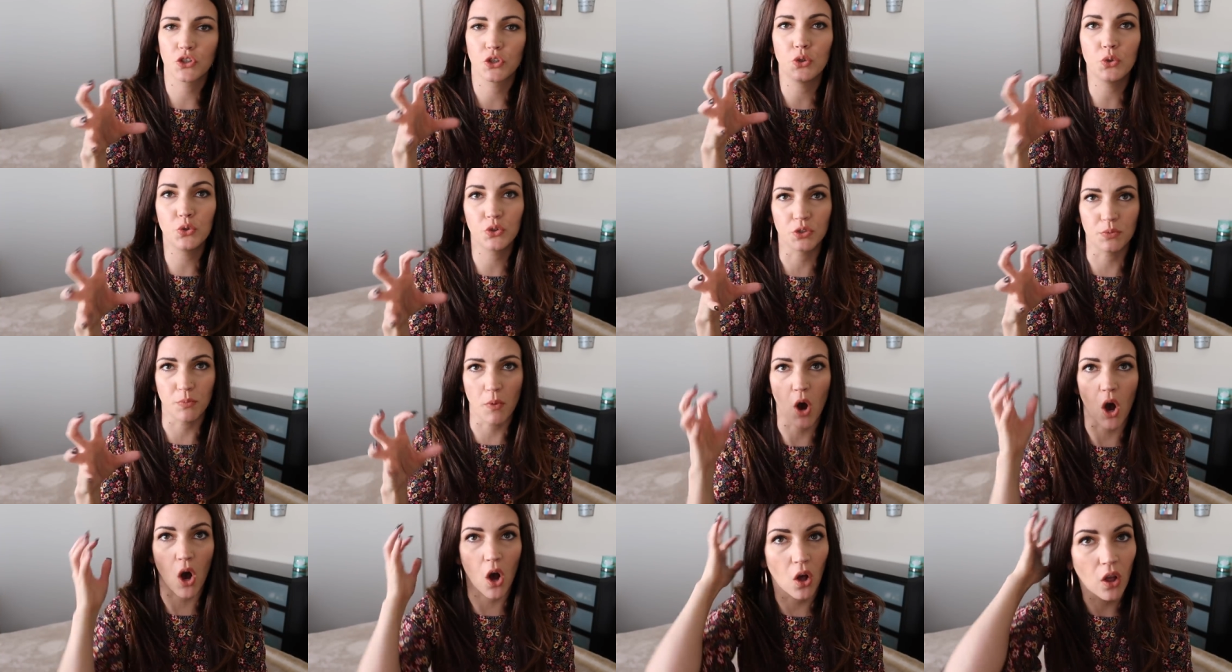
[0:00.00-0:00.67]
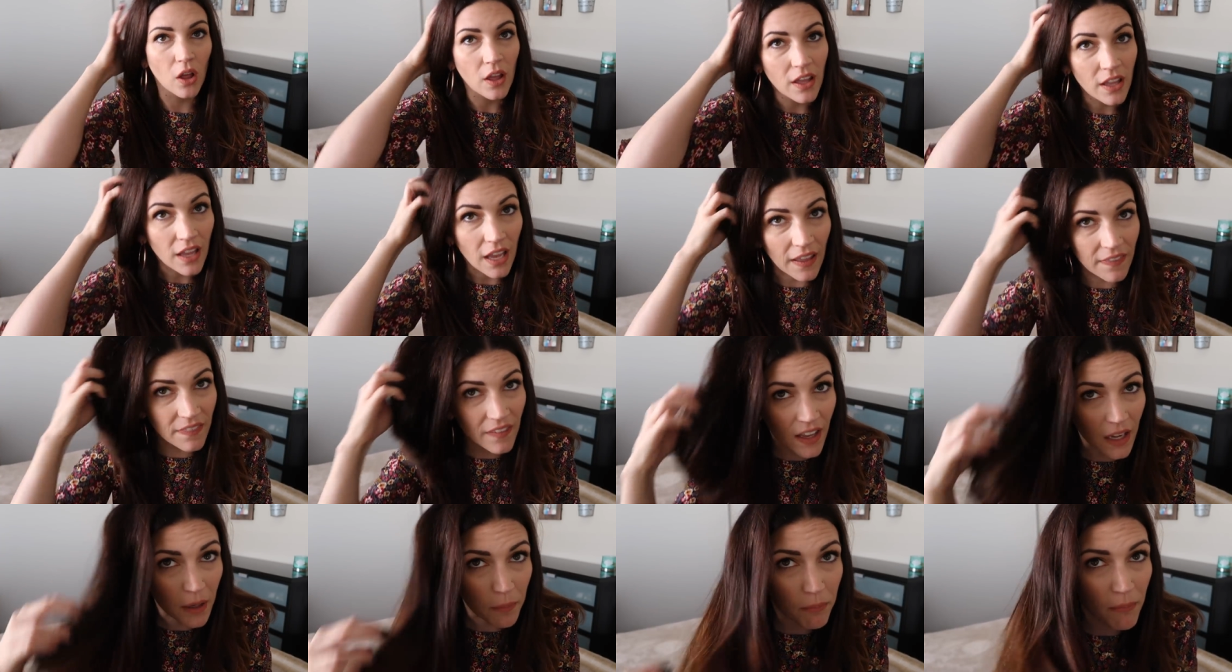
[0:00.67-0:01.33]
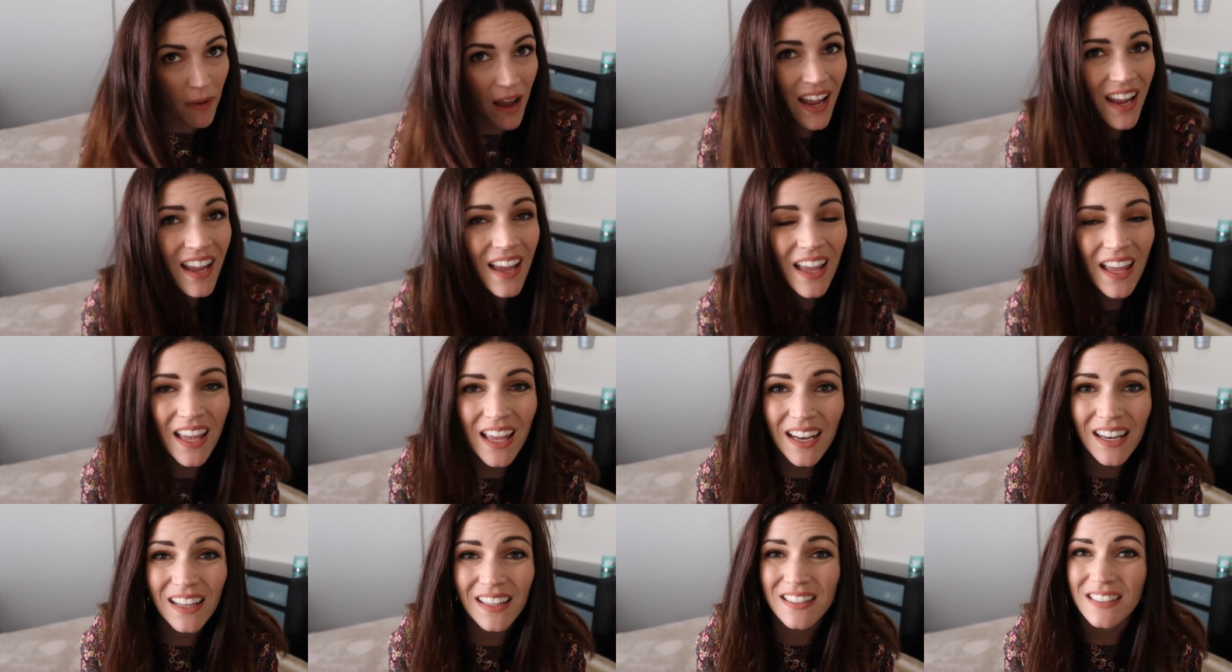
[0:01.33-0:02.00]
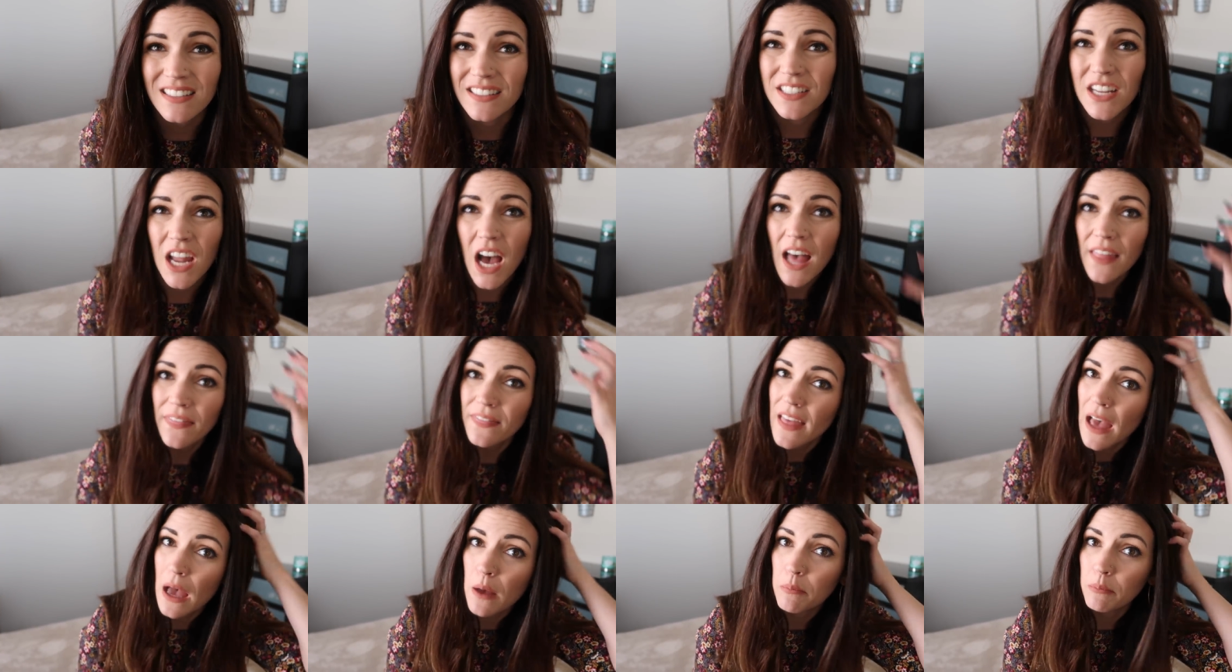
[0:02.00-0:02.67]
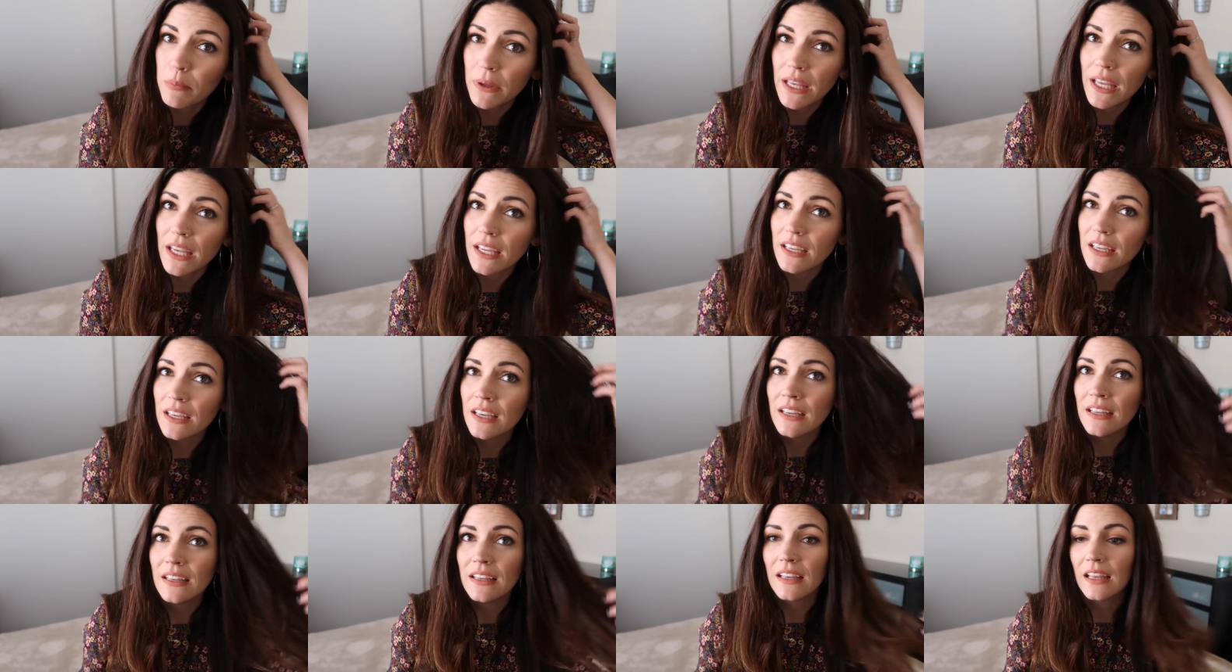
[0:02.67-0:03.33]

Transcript: too small, and like my head is not that big.